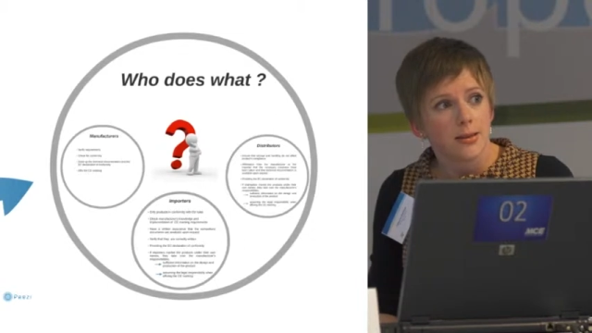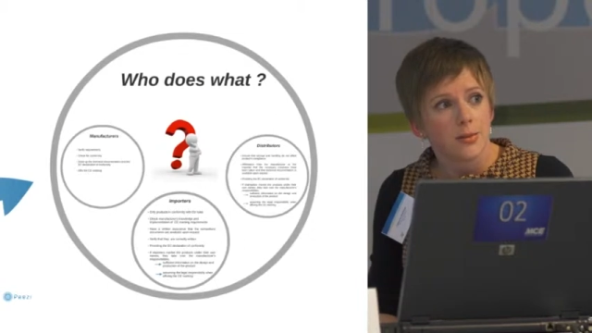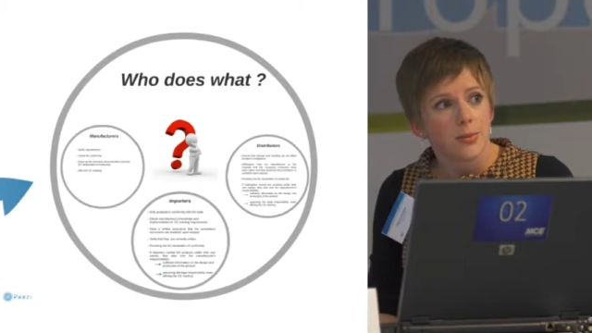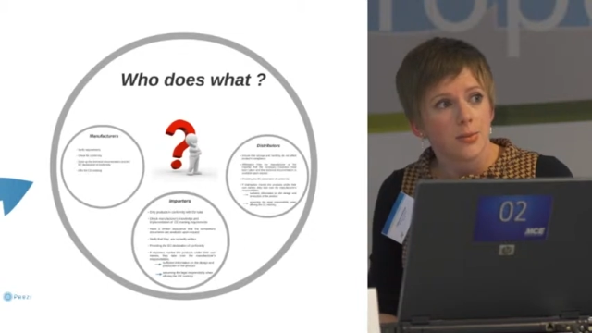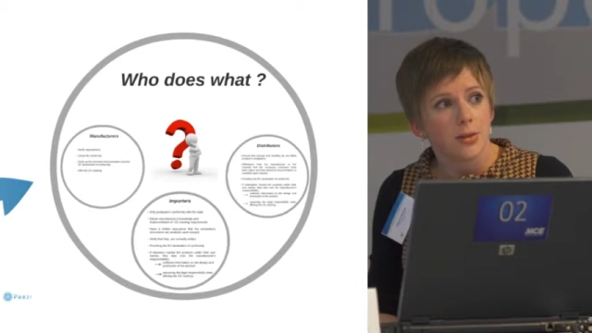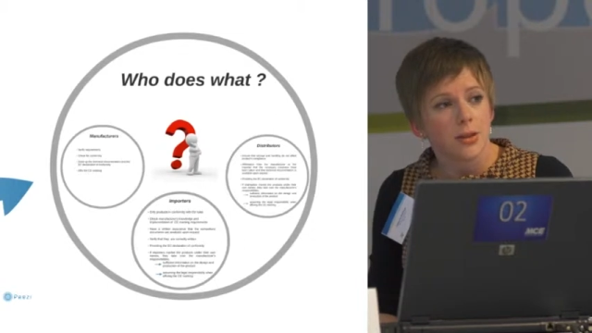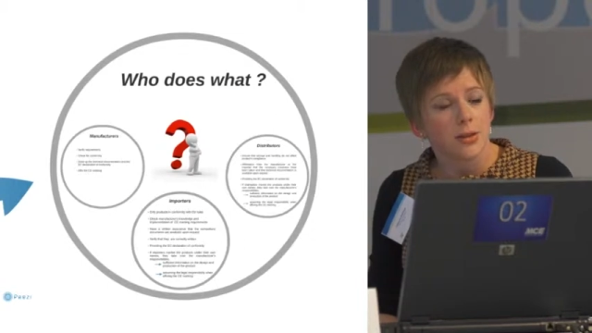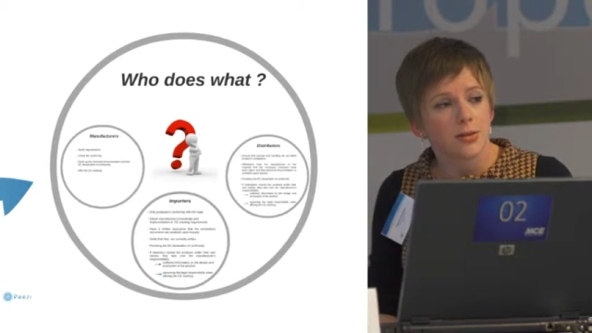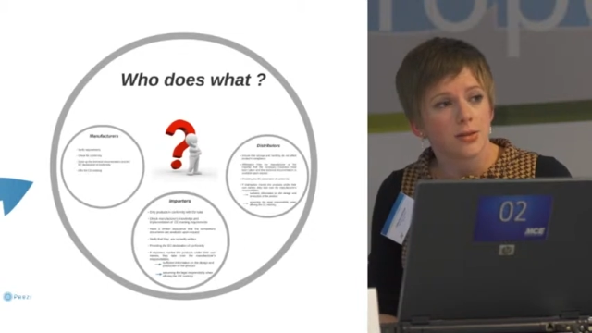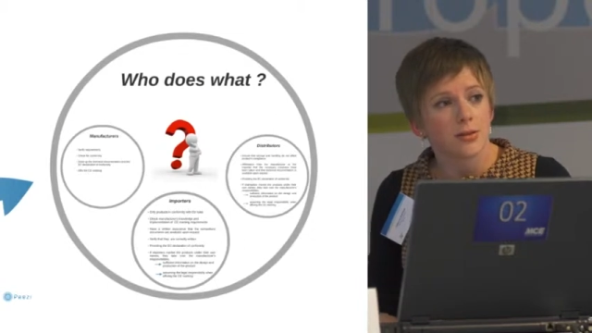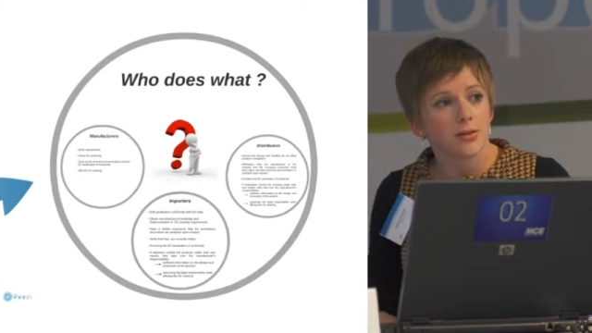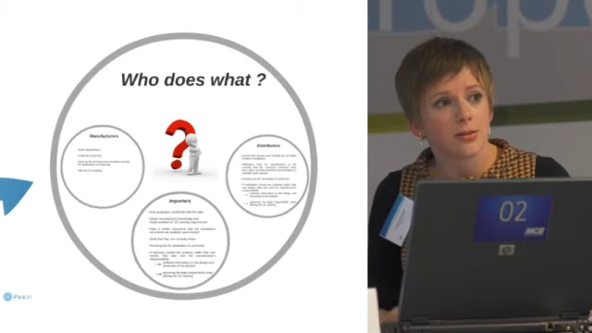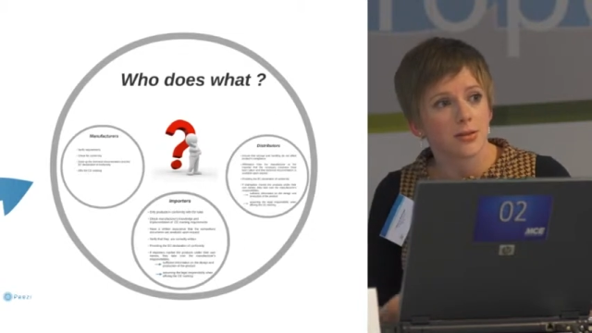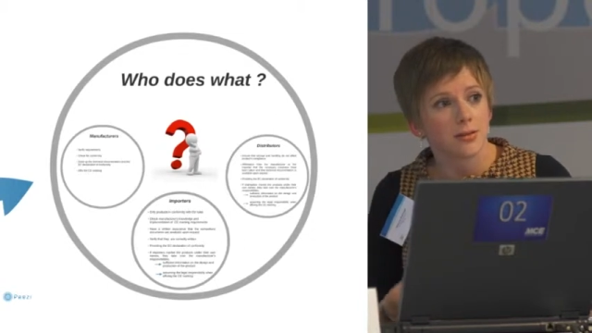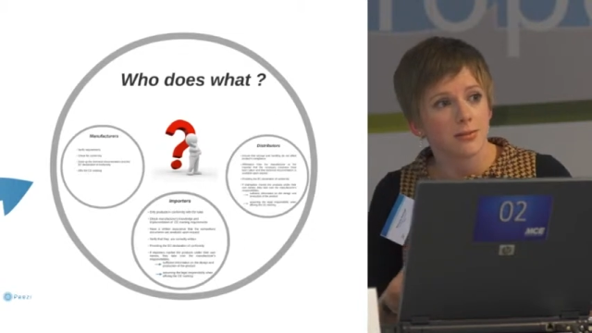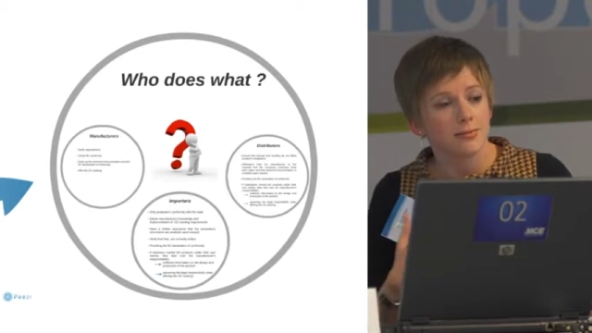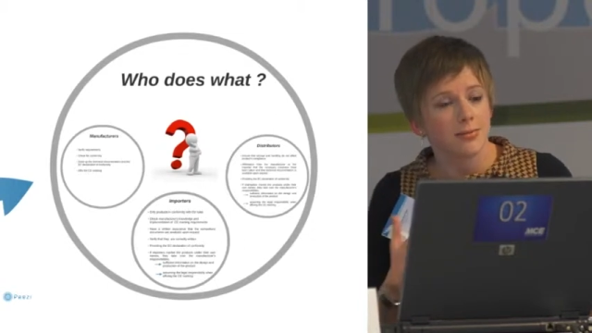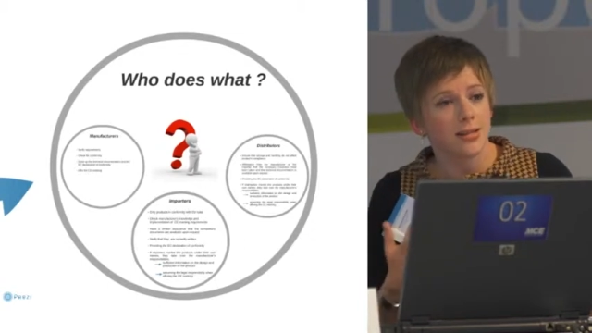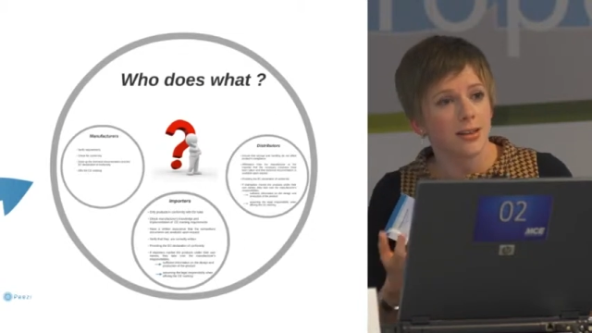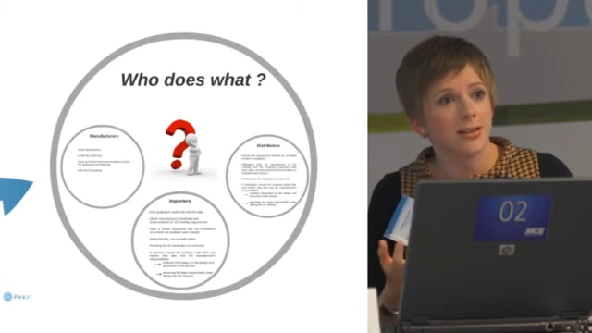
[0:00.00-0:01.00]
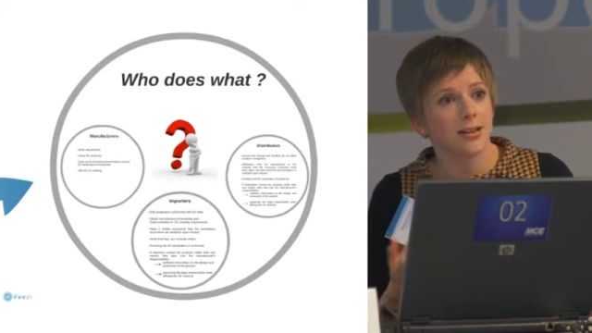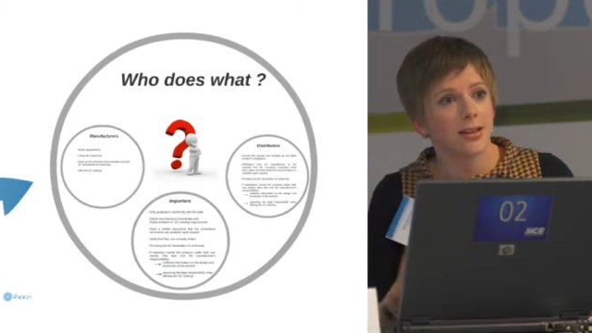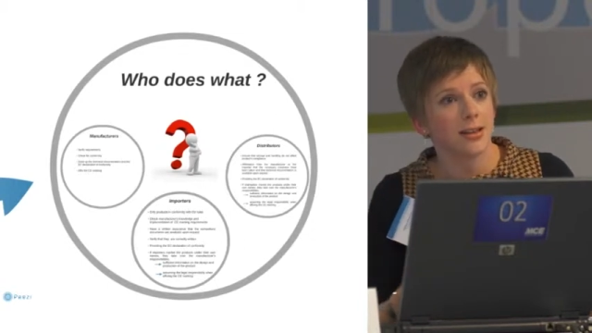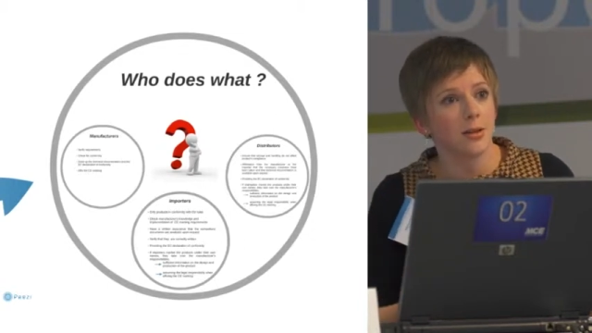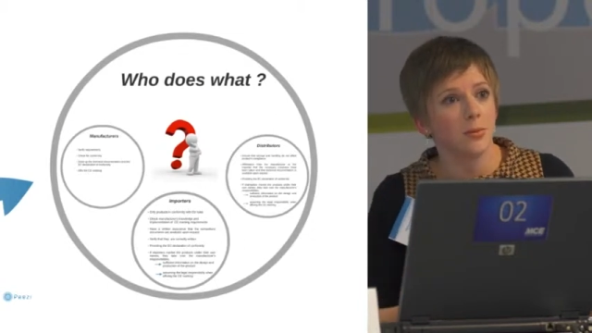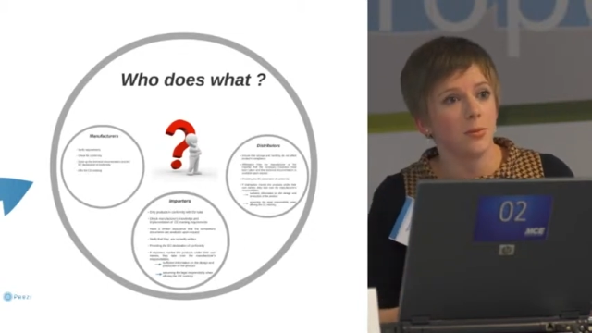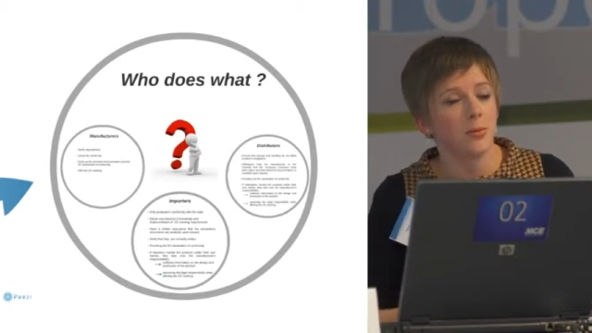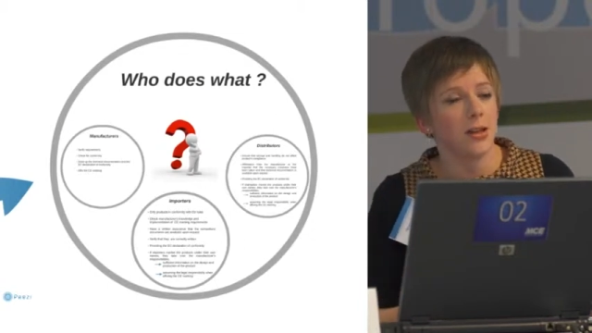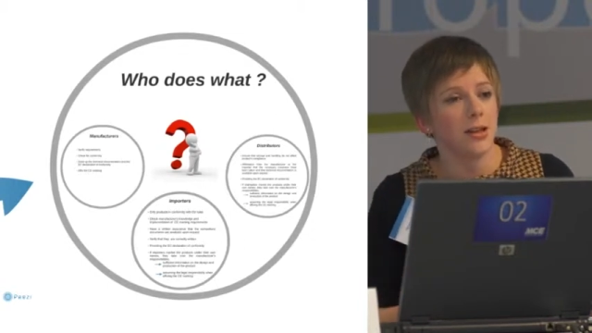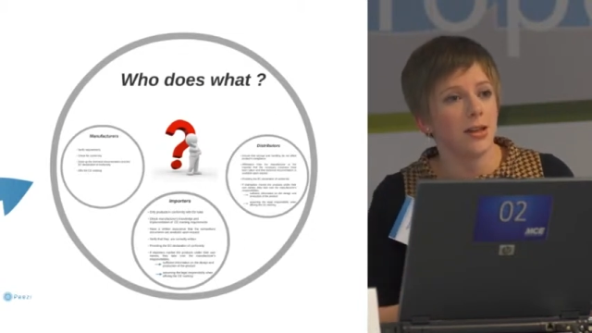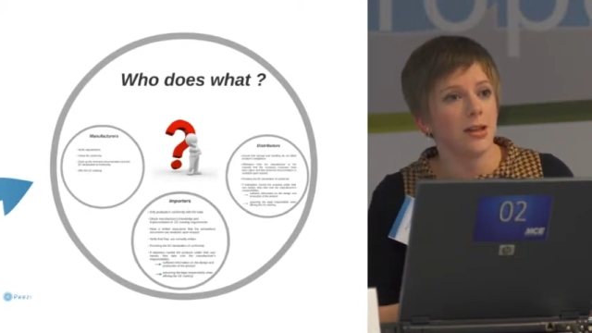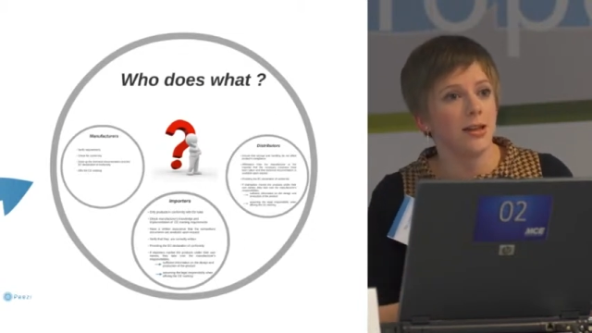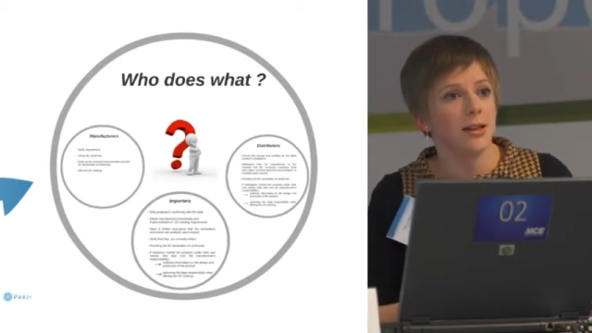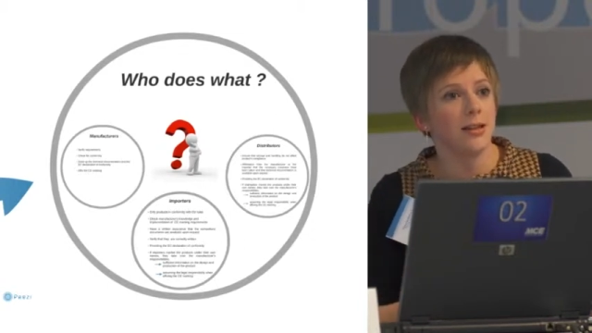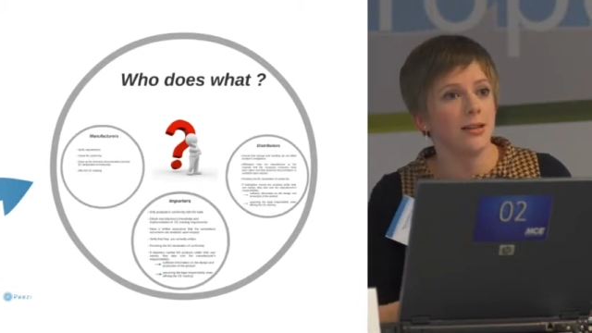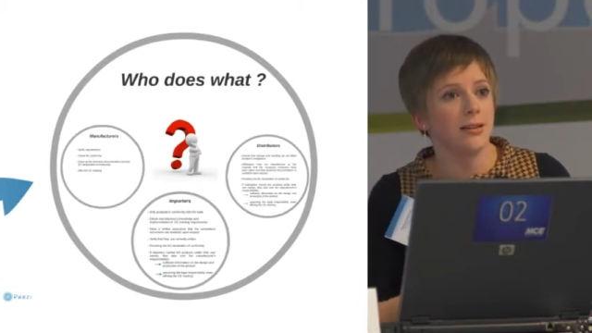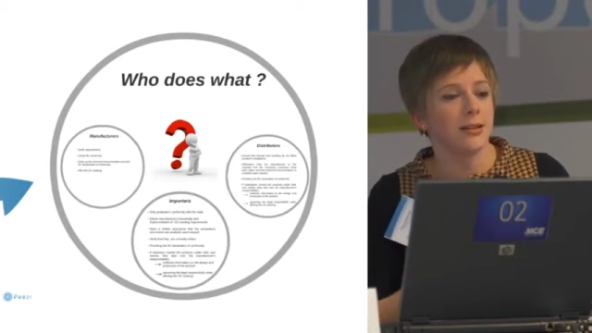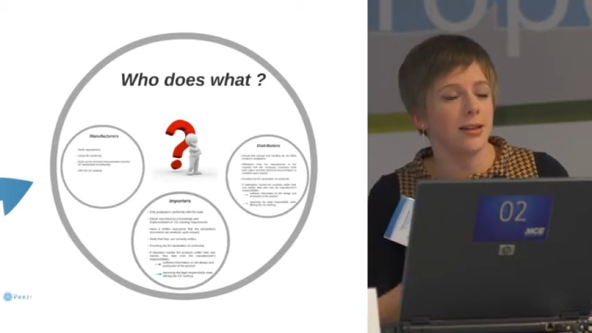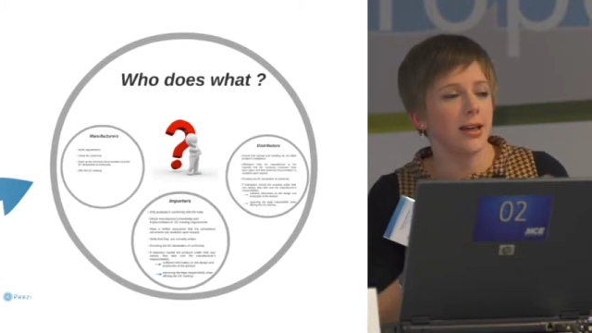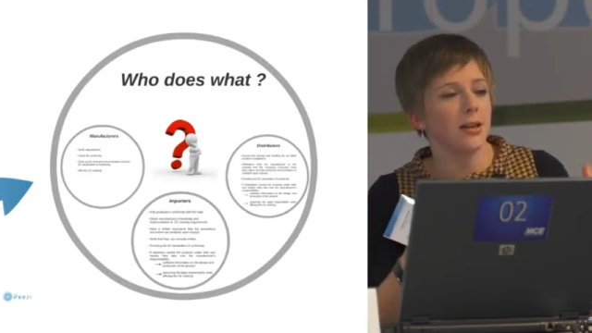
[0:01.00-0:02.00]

Because it can be a